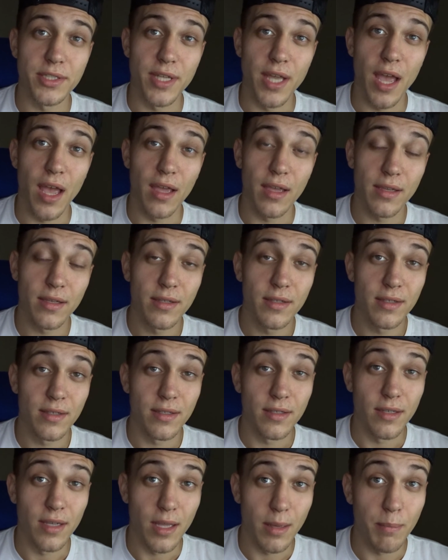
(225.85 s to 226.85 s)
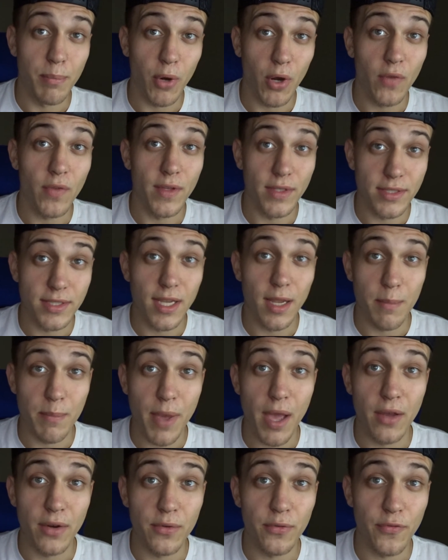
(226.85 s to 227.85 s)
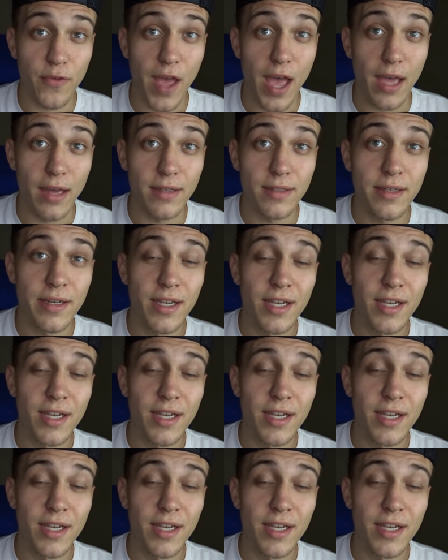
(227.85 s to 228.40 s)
day and burn the same pound of fat.